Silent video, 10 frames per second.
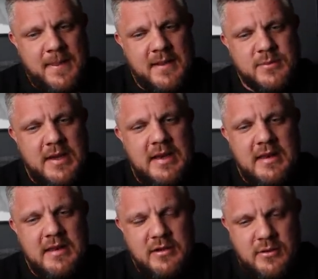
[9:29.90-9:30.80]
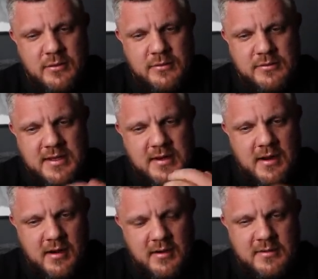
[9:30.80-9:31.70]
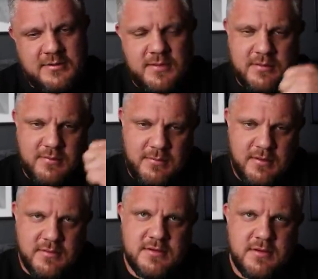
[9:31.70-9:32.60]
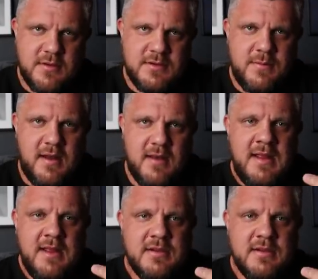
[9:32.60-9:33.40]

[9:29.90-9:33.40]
that's what I need to use and harness when I go to World's Strongest Man.